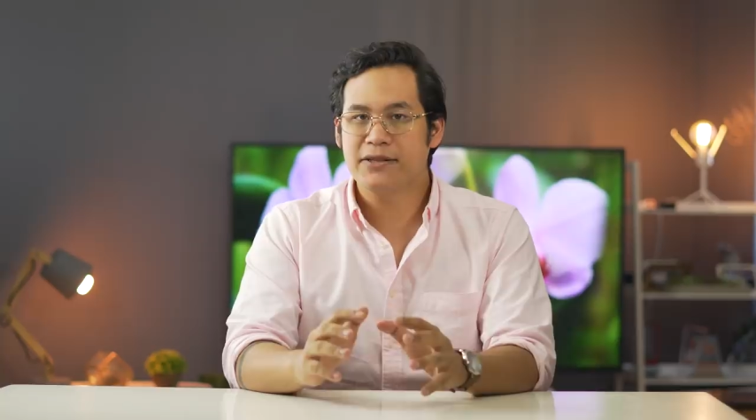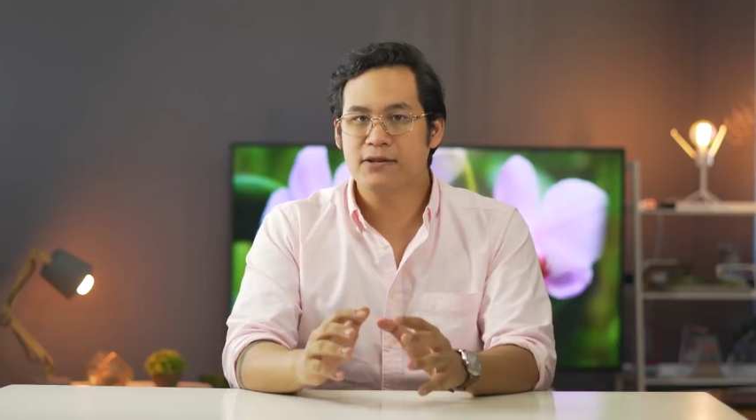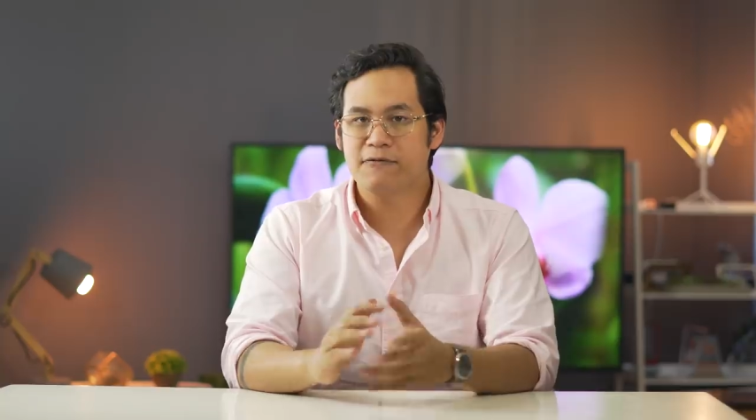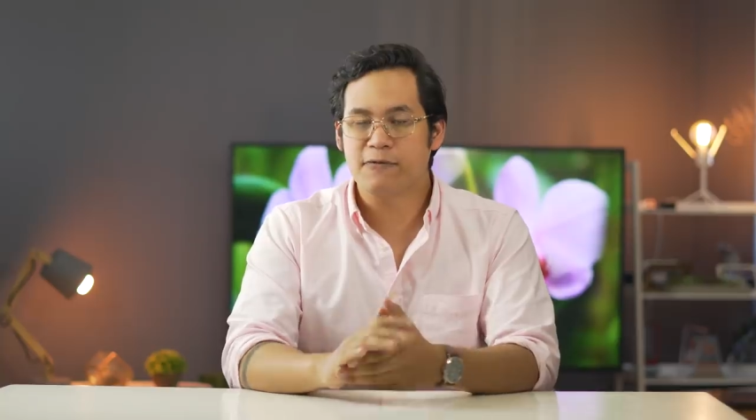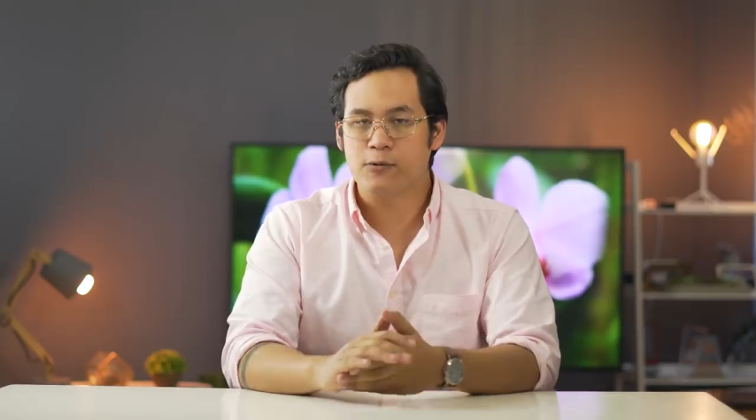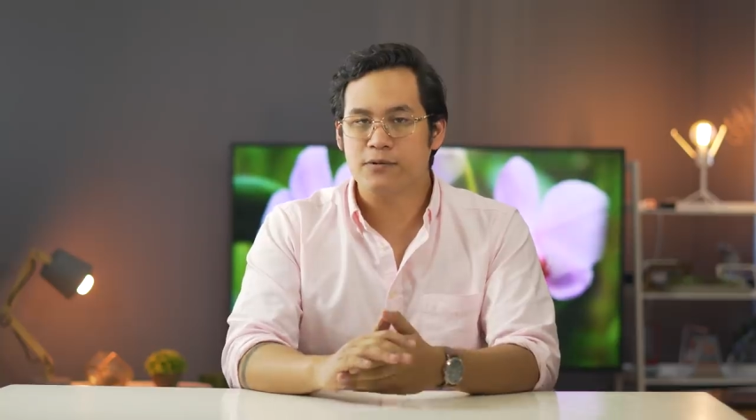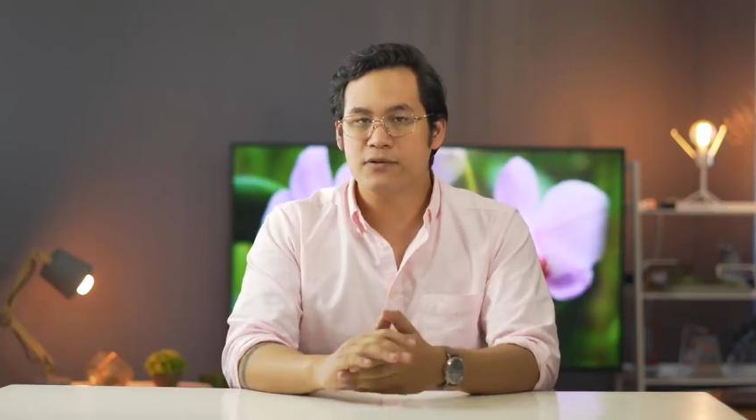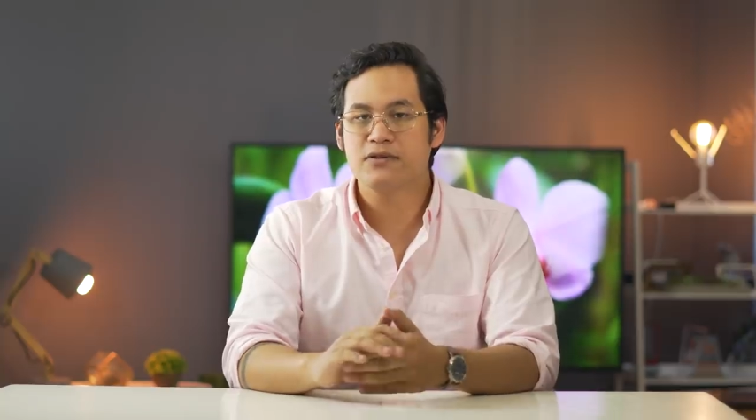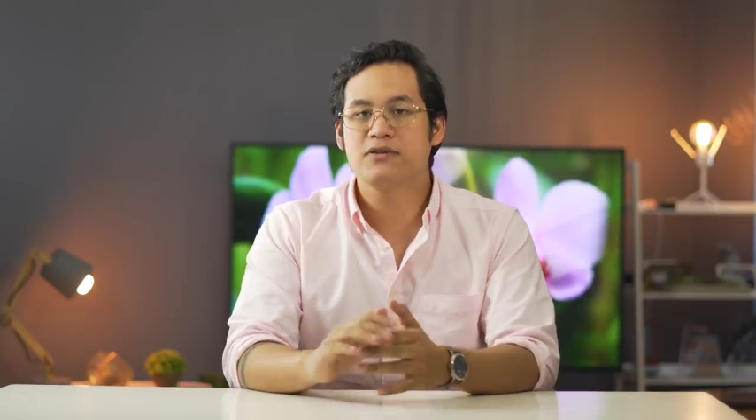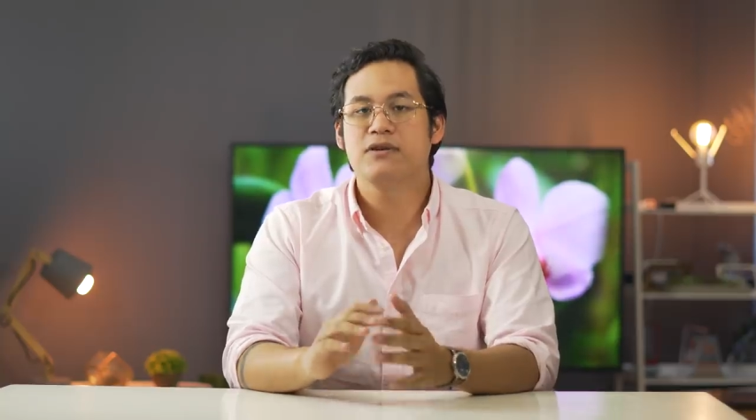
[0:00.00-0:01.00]
better
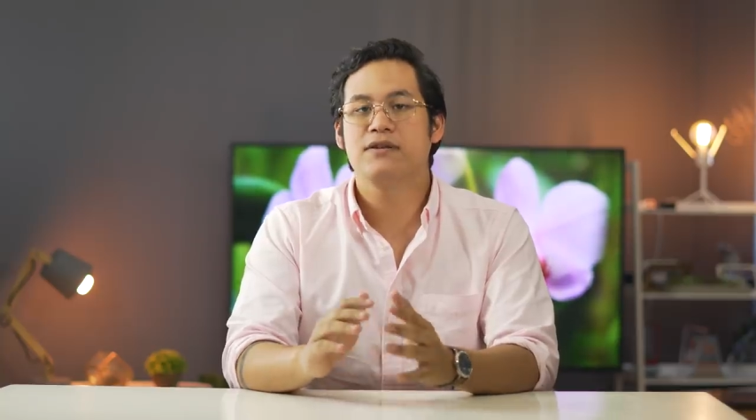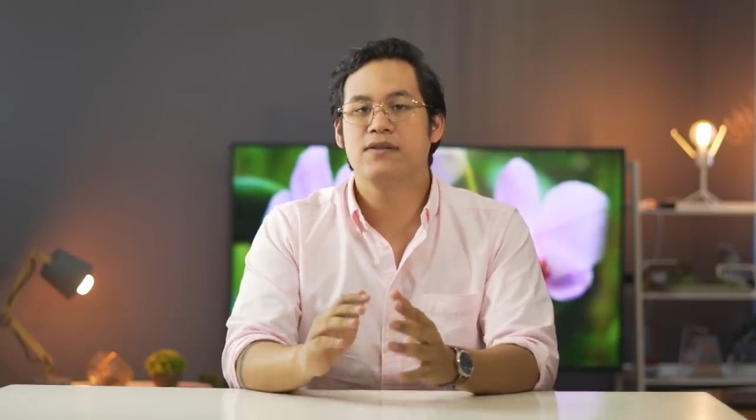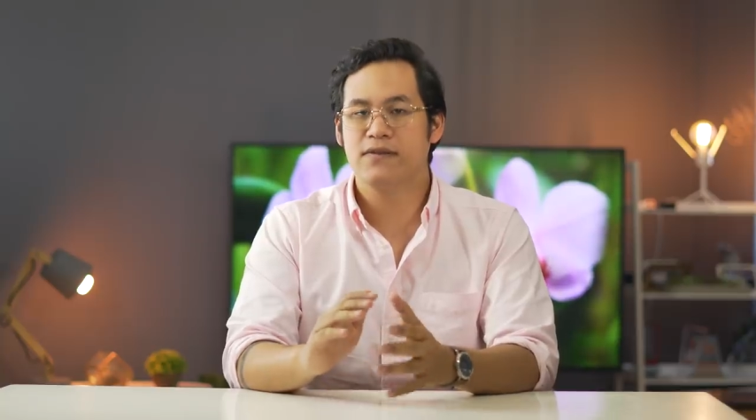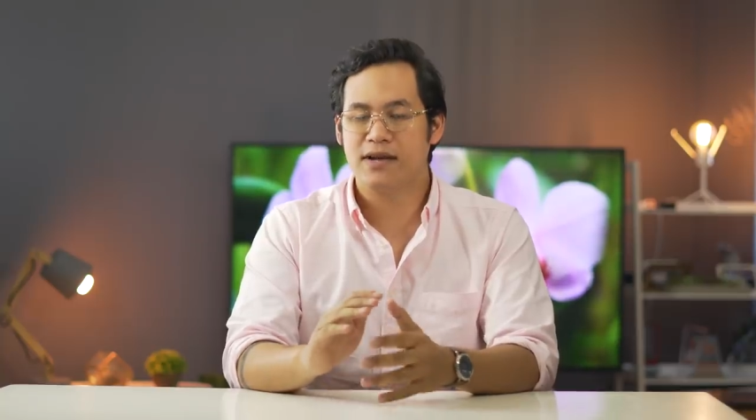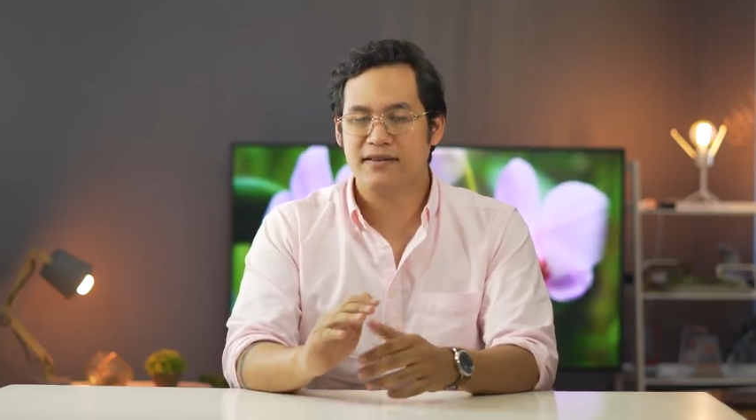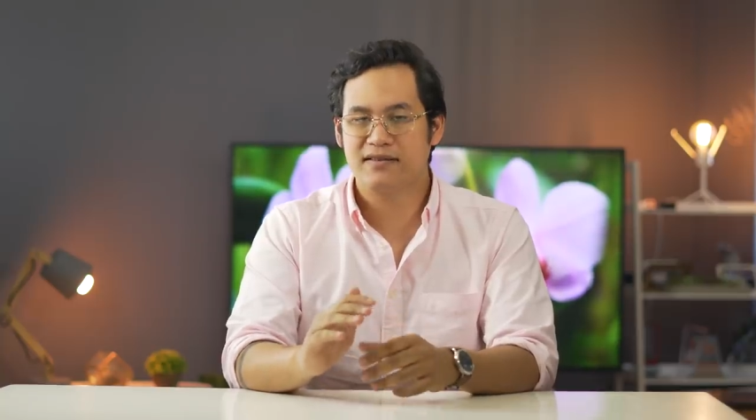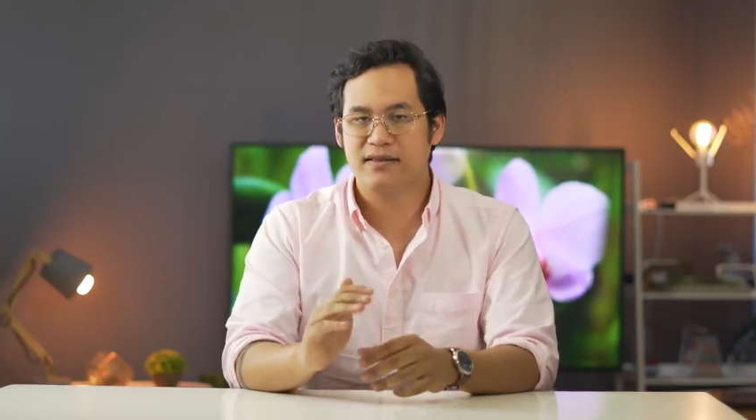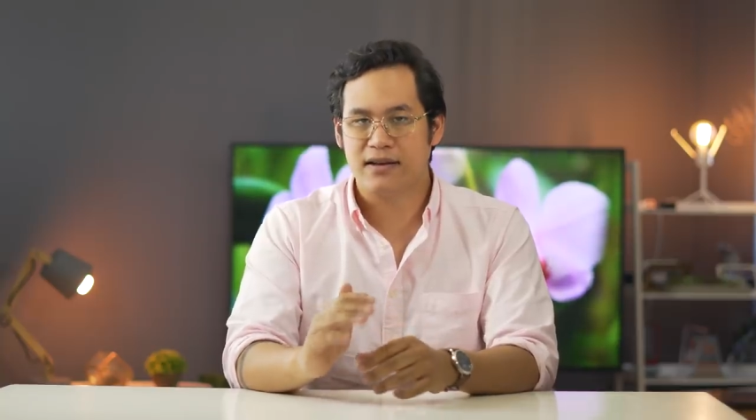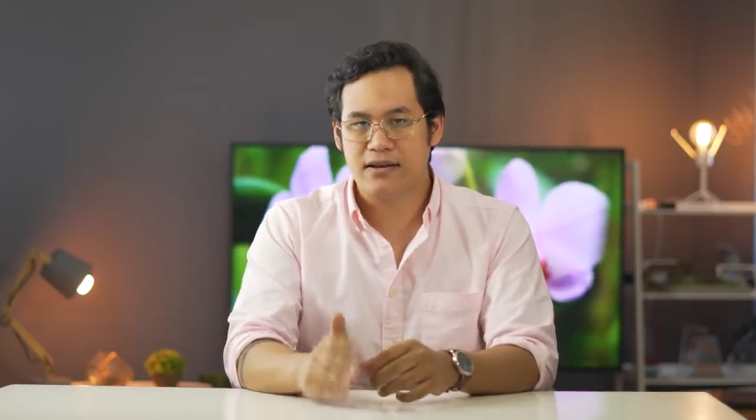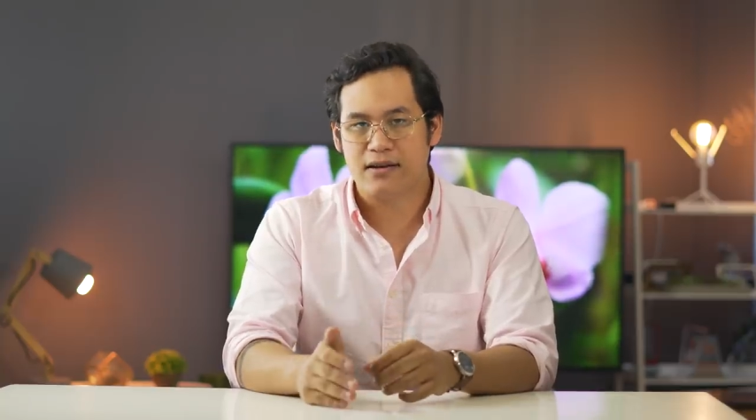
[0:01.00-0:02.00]
phones than the
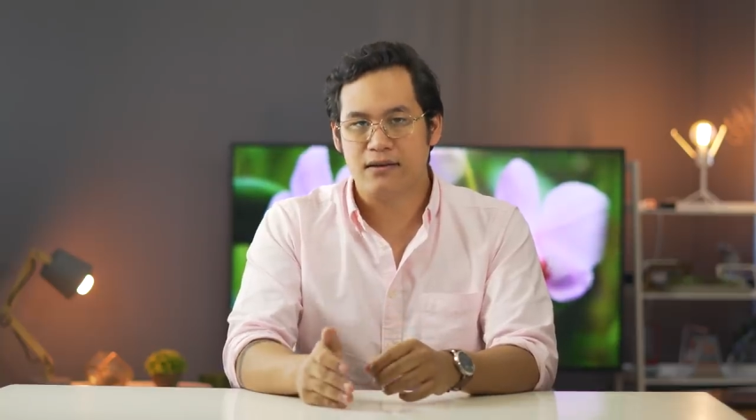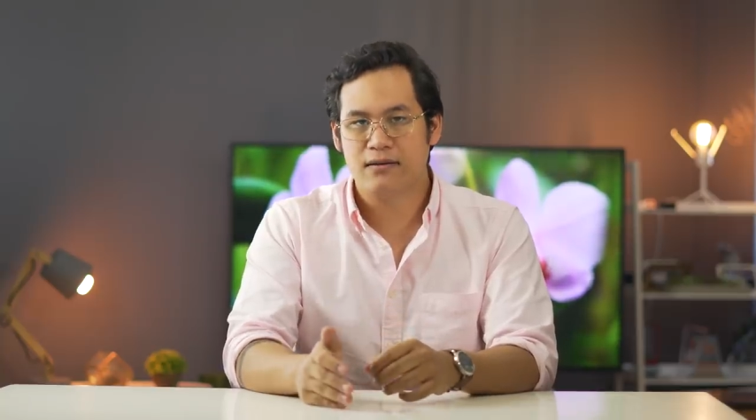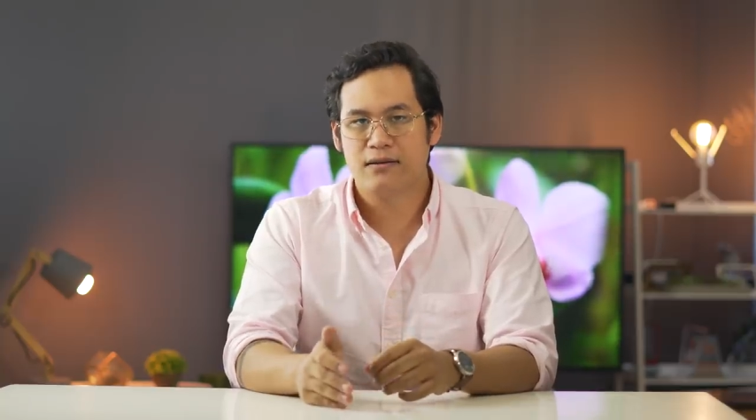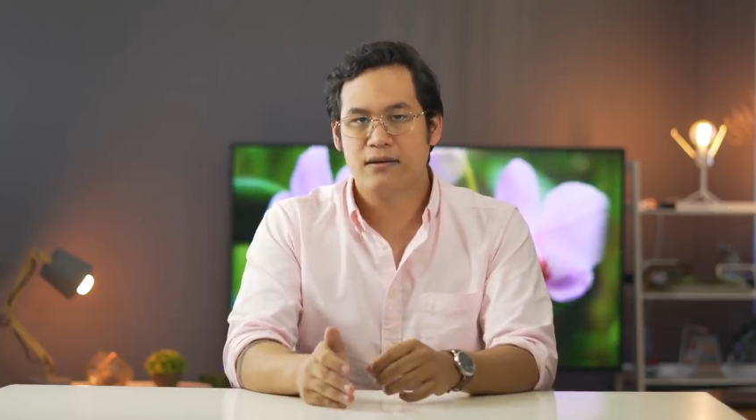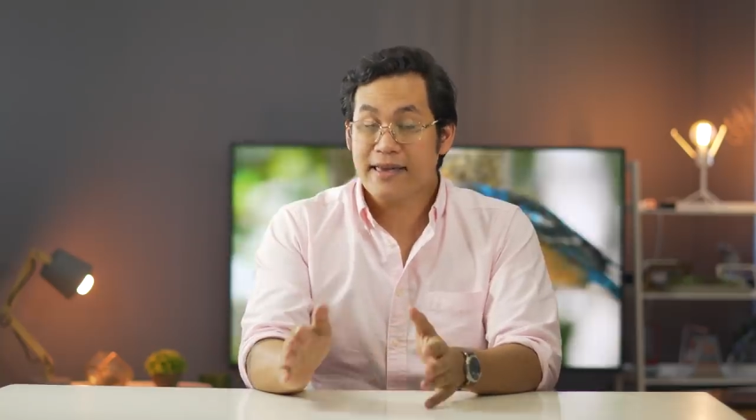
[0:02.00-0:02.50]
S10e.